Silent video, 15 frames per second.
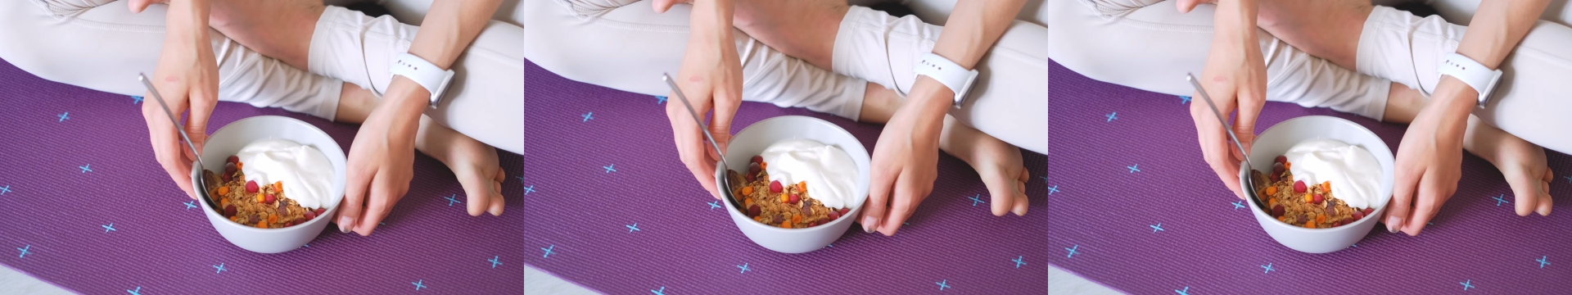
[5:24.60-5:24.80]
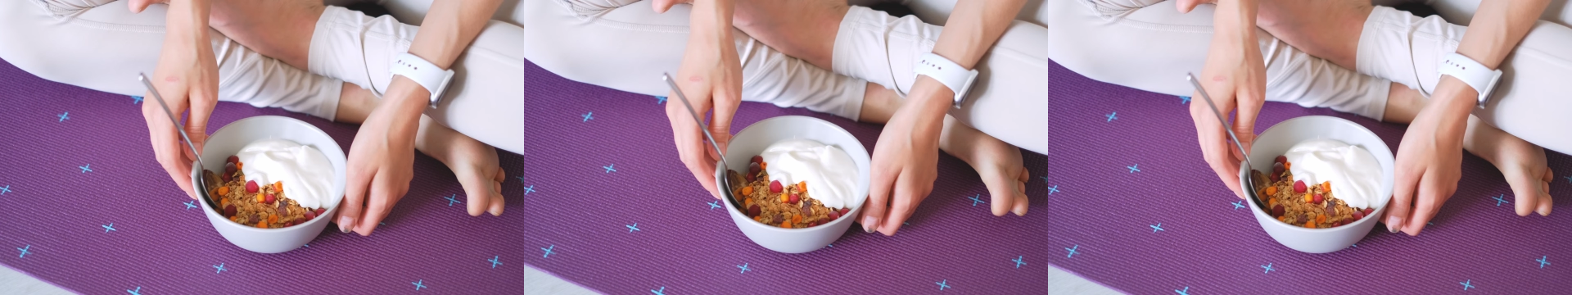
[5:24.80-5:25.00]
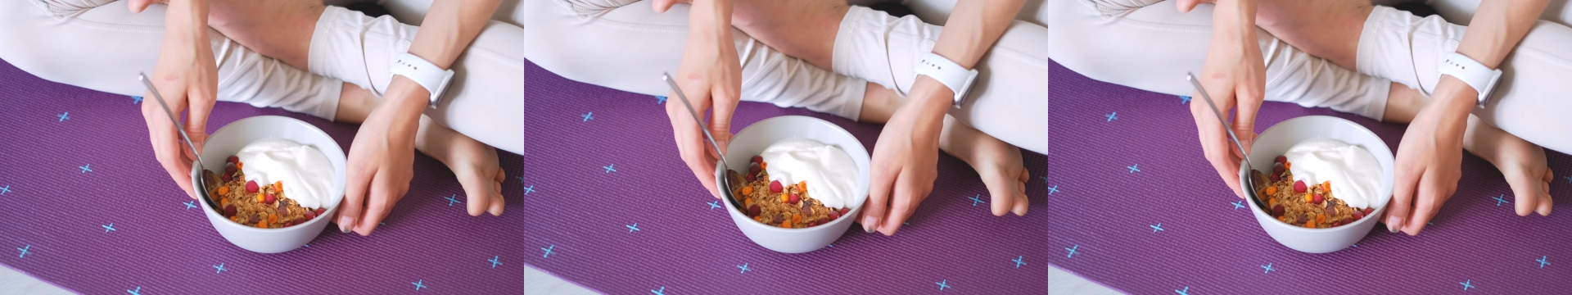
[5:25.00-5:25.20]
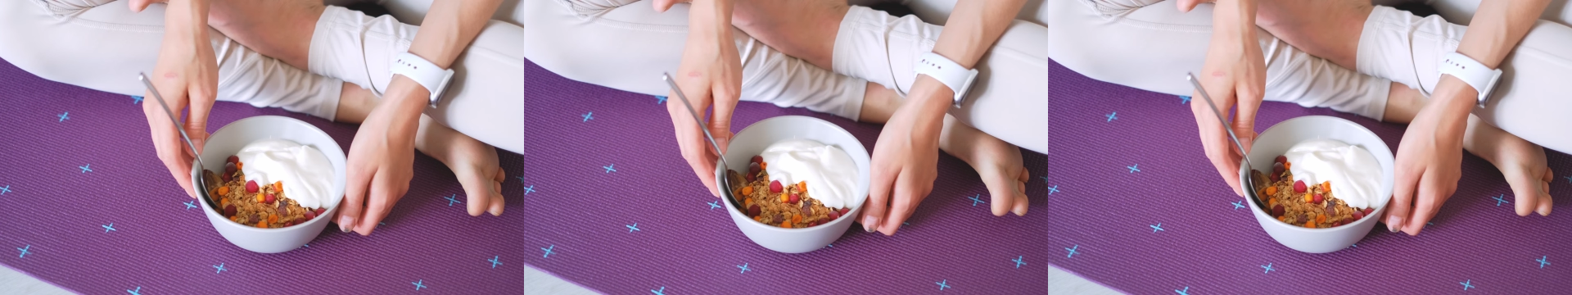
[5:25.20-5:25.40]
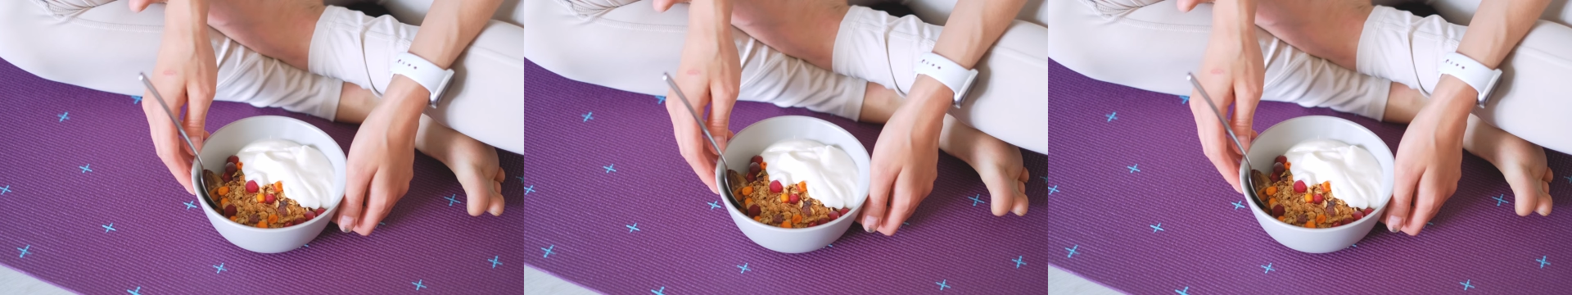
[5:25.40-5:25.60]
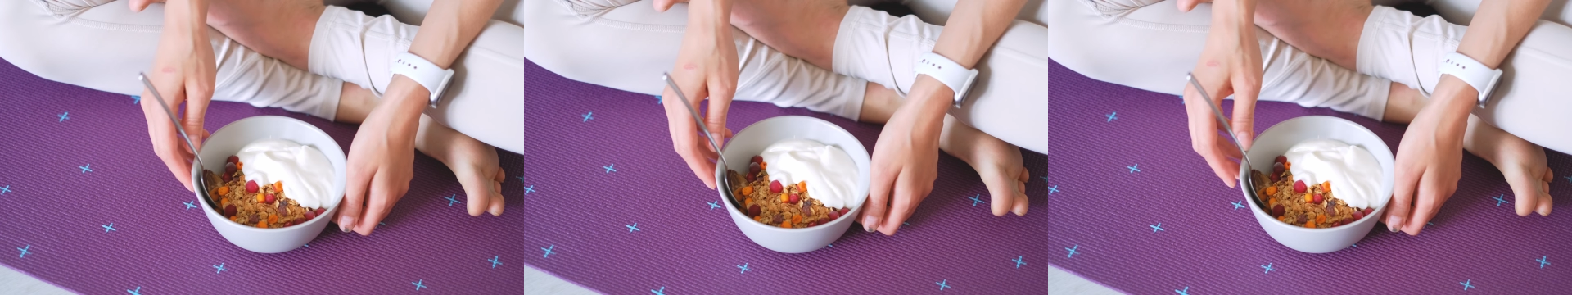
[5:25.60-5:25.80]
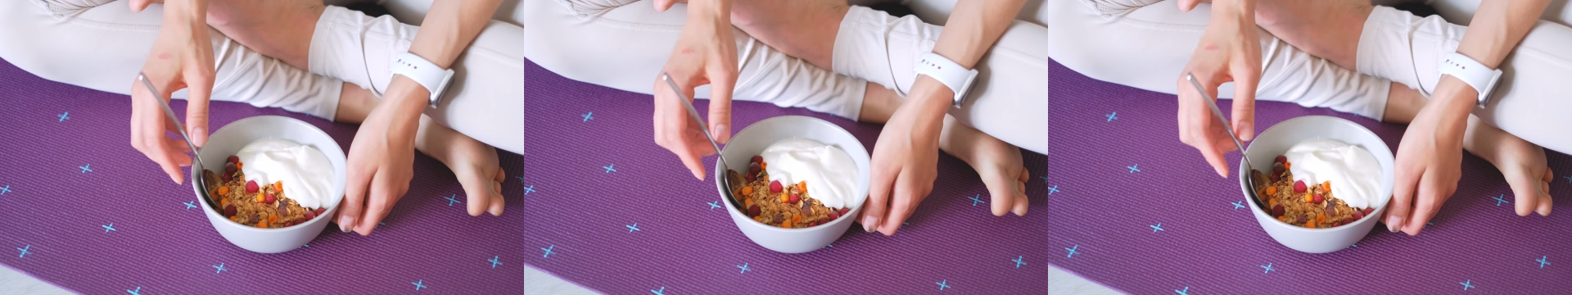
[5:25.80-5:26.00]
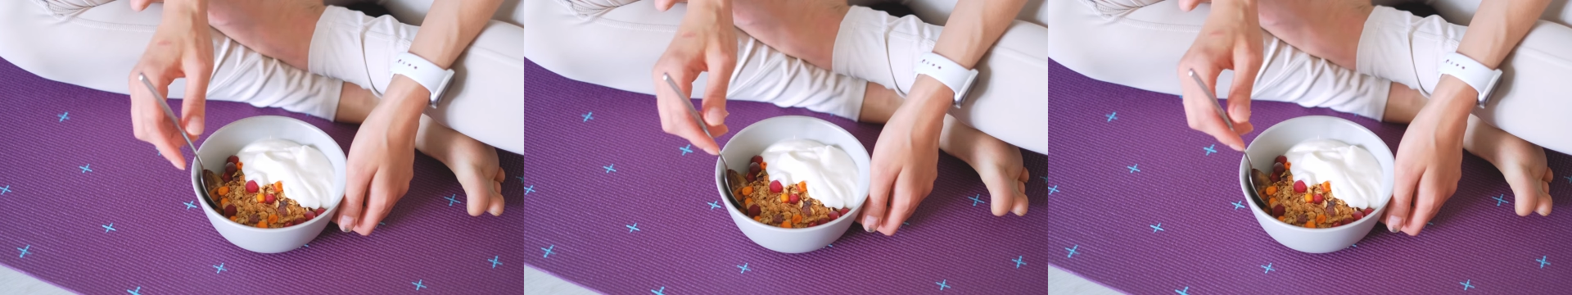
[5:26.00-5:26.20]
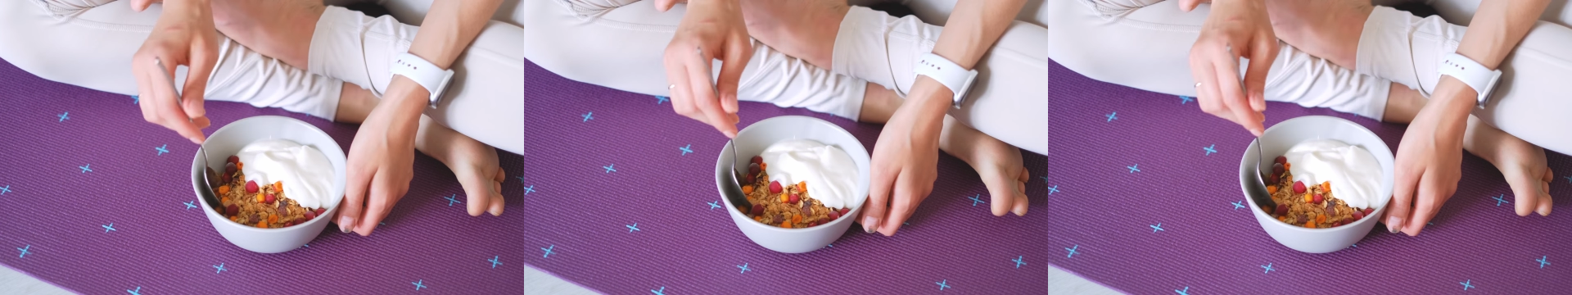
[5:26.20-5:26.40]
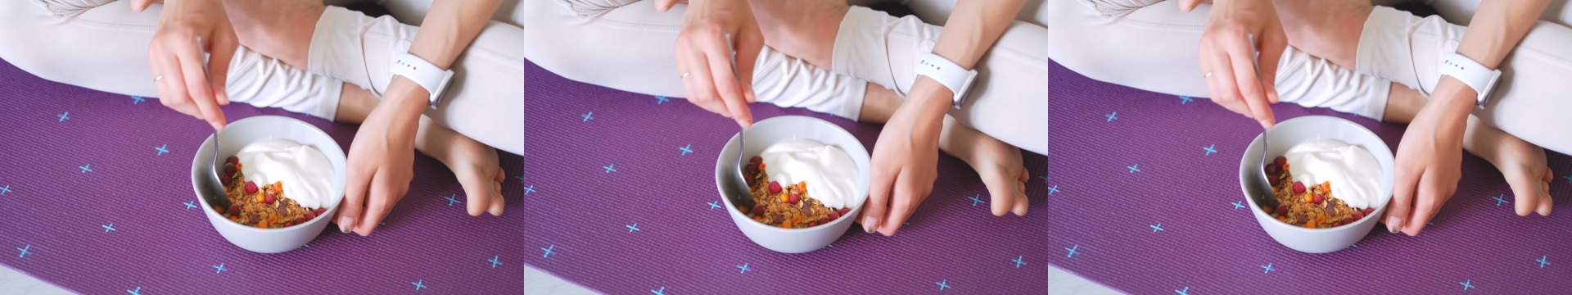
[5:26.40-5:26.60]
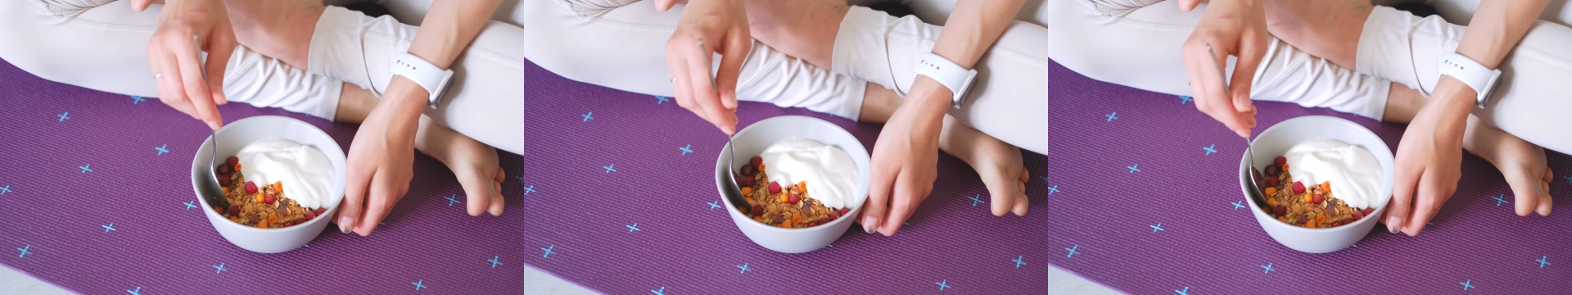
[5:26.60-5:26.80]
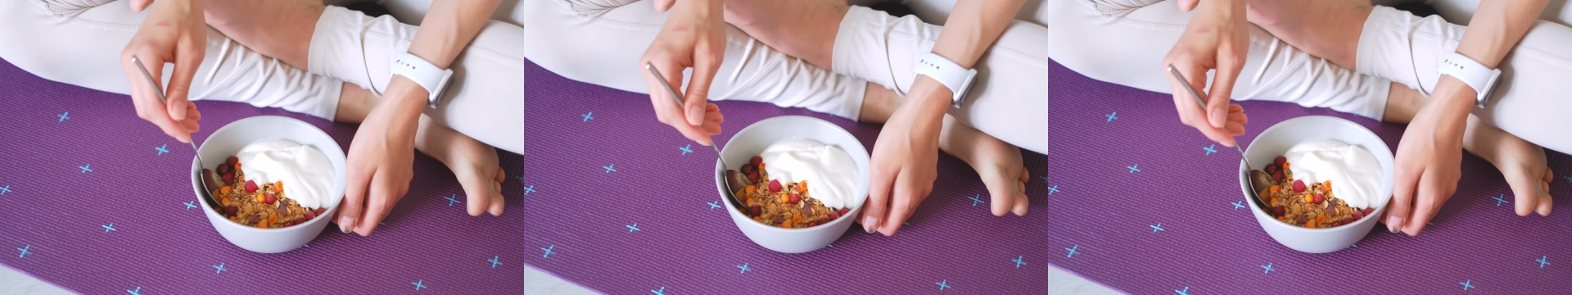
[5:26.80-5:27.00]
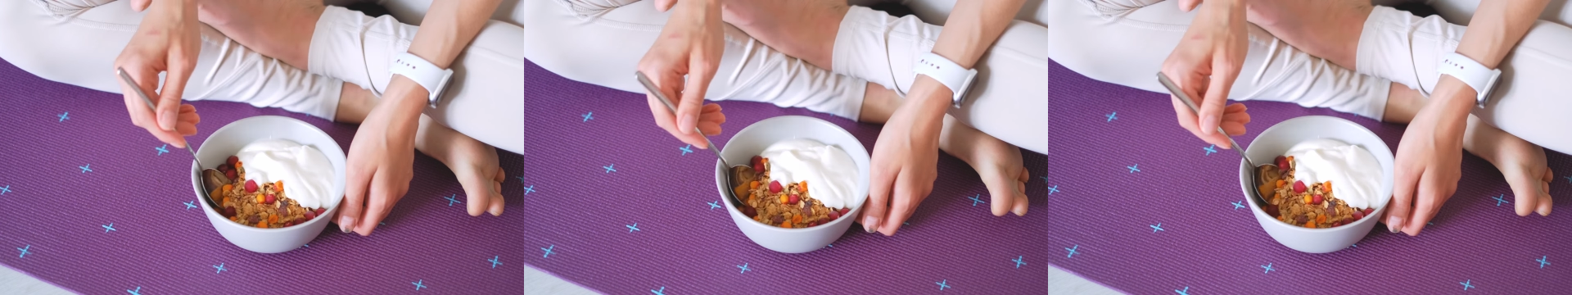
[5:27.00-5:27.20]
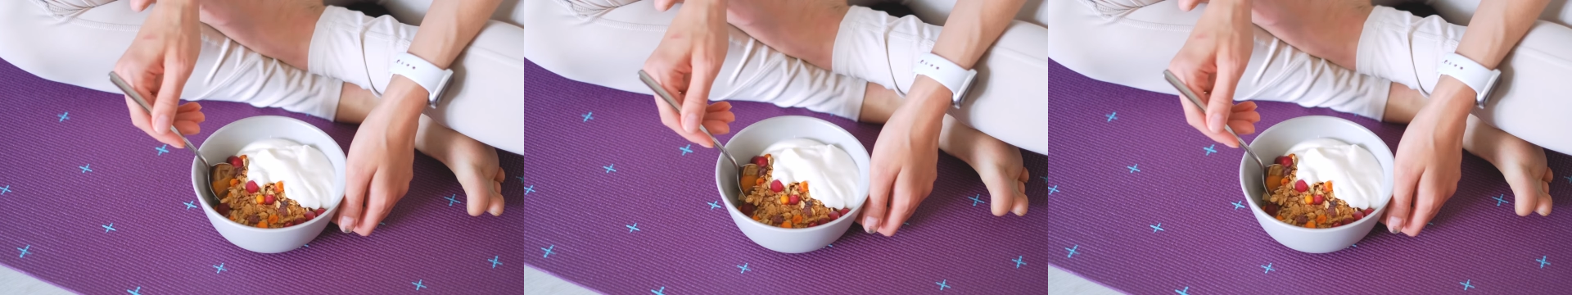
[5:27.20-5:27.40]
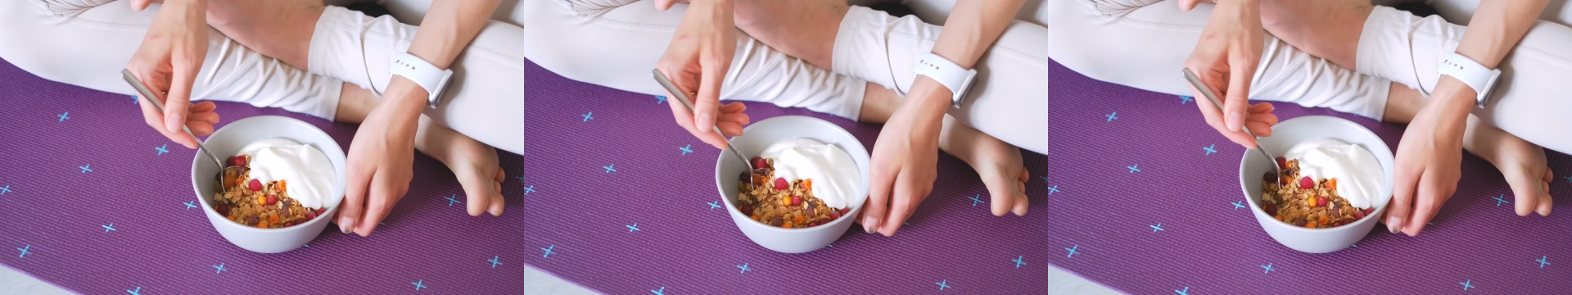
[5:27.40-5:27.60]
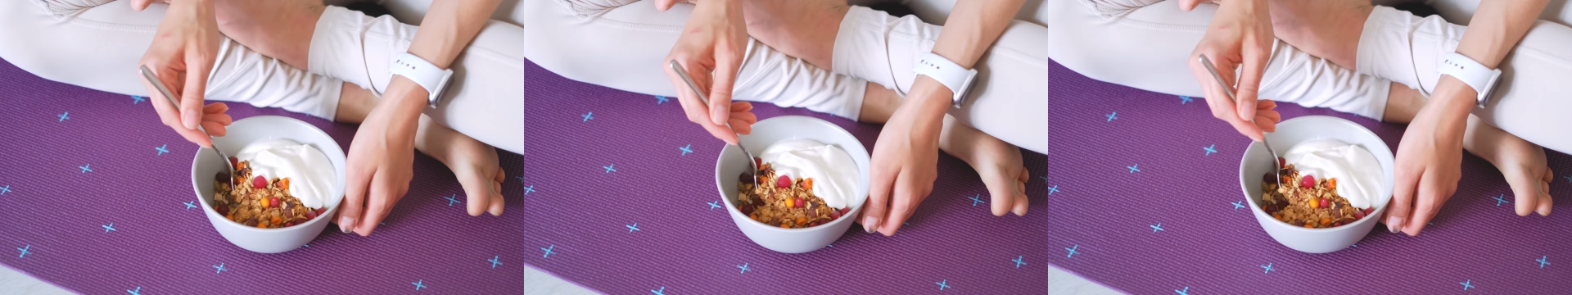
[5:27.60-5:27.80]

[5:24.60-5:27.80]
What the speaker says: (no speaker visible)